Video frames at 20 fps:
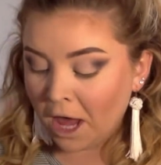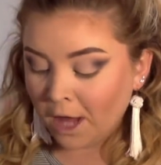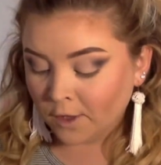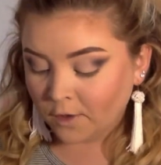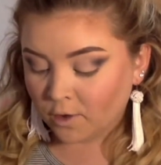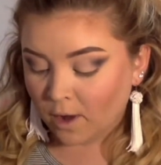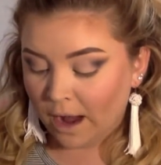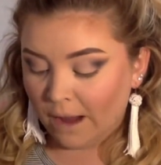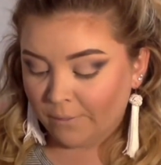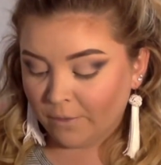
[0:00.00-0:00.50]

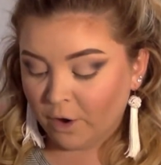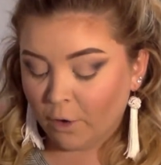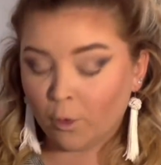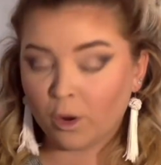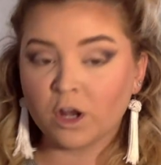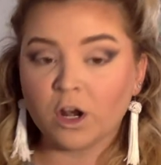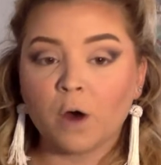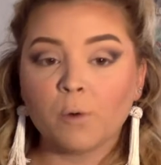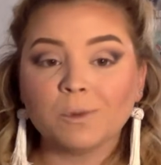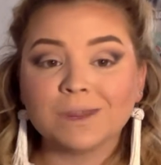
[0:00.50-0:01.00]
So I'm
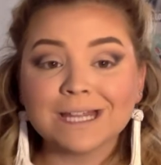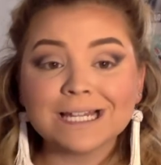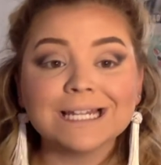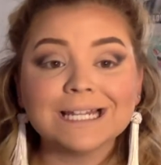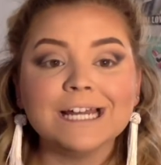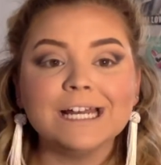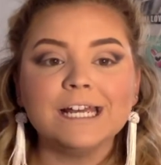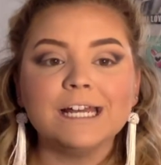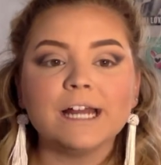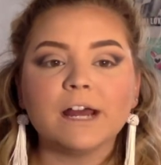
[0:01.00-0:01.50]
going on with the
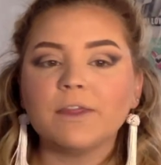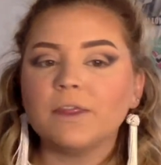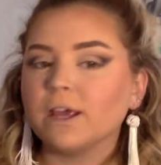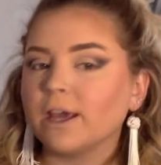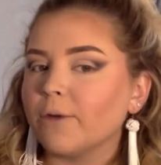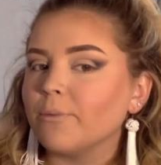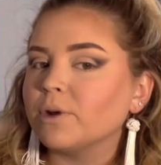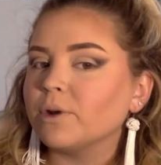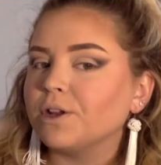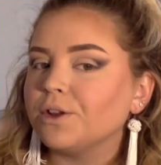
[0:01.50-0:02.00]
lid. I
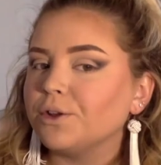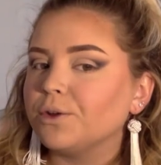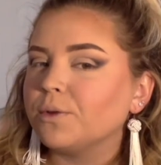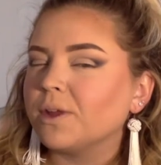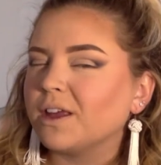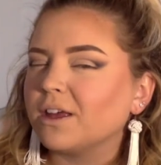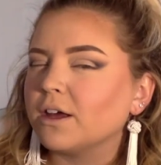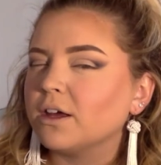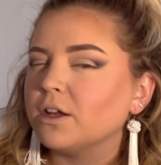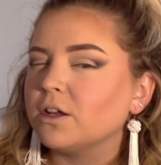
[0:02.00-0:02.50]
think I'm going to do
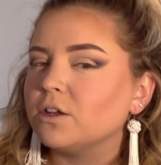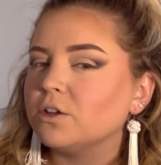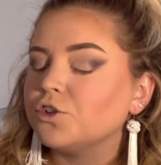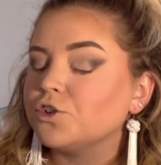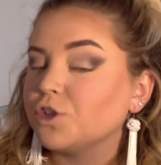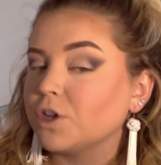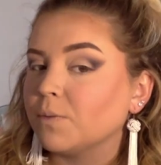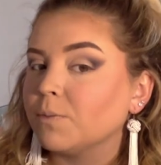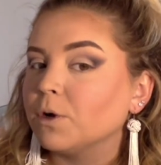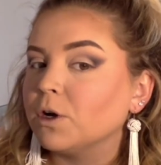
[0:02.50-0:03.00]
like a
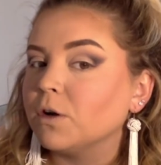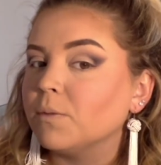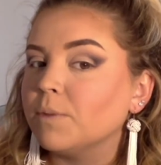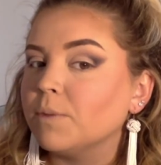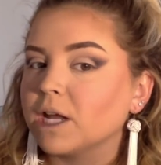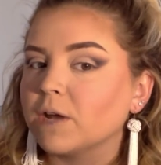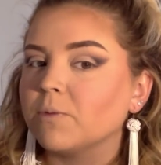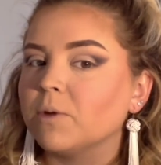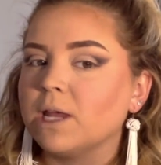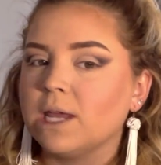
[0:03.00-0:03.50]
shimmer, but
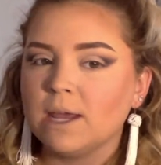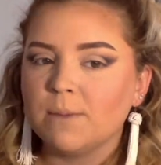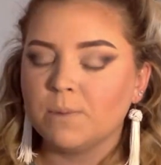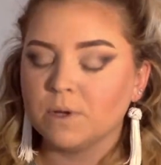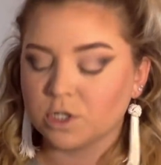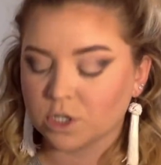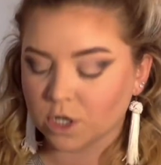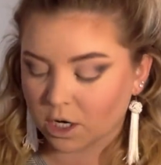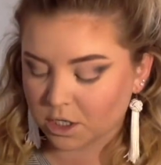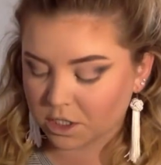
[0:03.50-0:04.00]
I want to keep
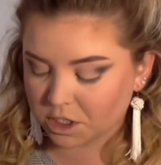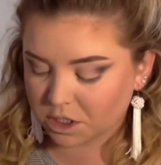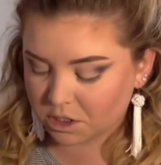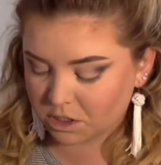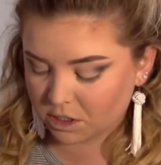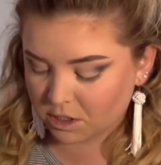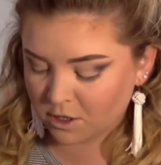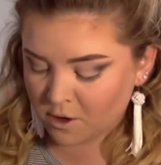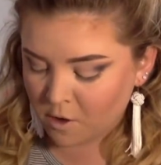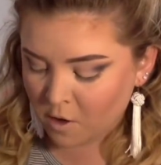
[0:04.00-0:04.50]
it dark
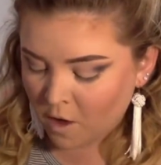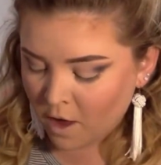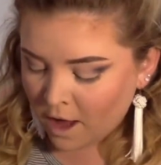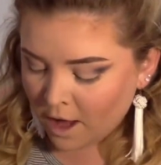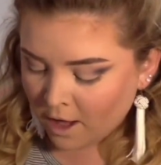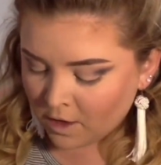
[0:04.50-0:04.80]
still.